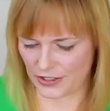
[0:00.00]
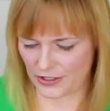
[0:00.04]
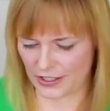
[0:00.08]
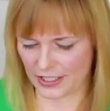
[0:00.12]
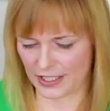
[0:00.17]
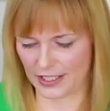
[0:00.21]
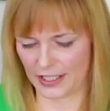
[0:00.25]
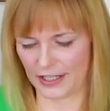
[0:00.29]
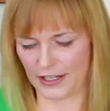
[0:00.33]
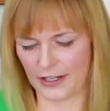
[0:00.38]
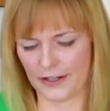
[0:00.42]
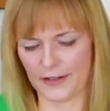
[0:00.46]

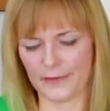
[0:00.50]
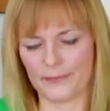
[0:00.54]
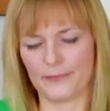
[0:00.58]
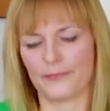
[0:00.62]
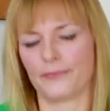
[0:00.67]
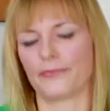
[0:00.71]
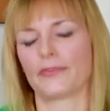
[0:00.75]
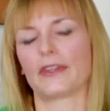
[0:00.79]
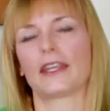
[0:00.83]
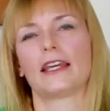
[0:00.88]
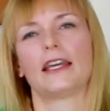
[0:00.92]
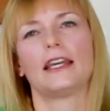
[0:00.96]
here.
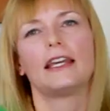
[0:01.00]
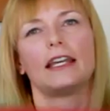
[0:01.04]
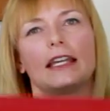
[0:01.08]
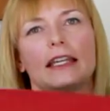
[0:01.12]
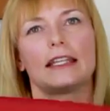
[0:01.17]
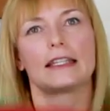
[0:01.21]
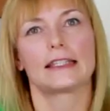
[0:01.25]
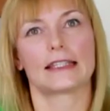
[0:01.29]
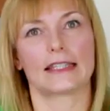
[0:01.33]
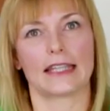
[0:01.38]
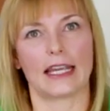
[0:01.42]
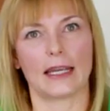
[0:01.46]

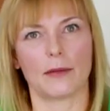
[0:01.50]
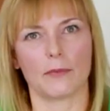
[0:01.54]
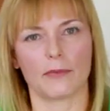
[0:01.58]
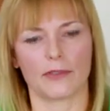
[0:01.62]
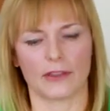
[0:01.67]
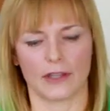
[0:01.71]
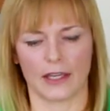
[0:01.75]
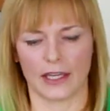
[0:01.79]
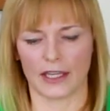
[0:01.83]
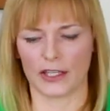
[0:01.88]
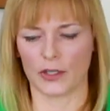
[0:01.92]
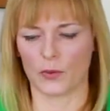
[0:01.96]
Same
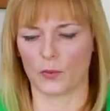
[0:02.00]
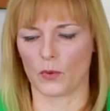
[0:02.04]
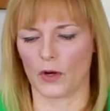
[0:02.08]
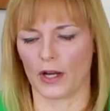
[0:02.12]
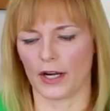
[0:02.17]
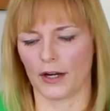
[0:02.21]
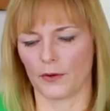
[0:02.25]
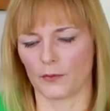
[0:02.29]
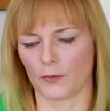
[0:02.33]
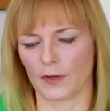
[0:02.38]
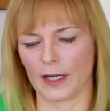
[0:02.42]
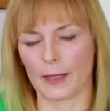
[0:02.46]
thing, you
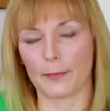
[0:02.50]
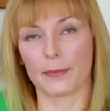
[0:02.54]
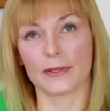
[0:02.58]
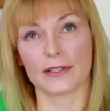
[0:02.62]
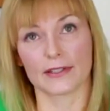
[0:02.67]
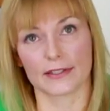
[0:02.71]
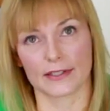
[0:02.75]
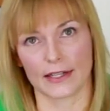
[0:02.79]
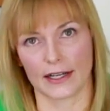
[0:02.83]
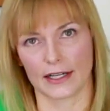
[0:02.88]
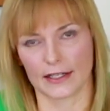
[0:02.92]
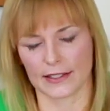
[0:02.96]
want to rip
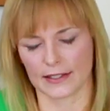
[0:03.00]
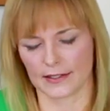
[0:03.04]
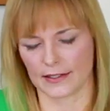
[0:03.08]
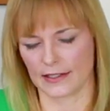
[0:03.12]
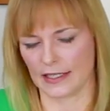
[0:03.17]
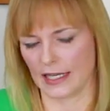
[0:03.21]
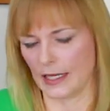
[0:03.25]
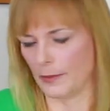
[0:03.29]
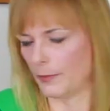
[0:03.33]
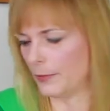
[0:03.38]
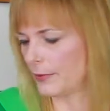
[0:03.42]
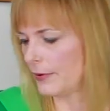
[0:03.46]
instead of
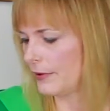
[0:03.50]
snip.